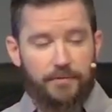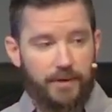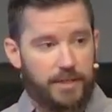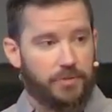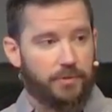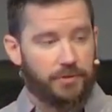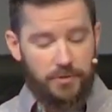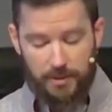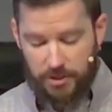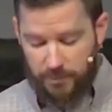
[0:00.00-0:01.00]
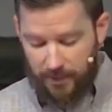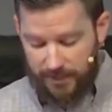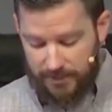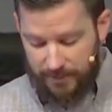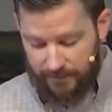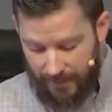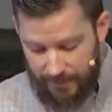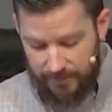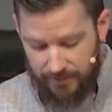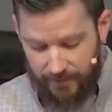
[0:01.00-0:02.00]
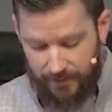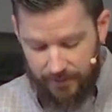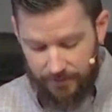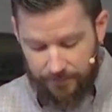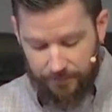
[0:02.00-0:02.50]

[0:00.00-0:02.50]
for Israel to express thanks to God.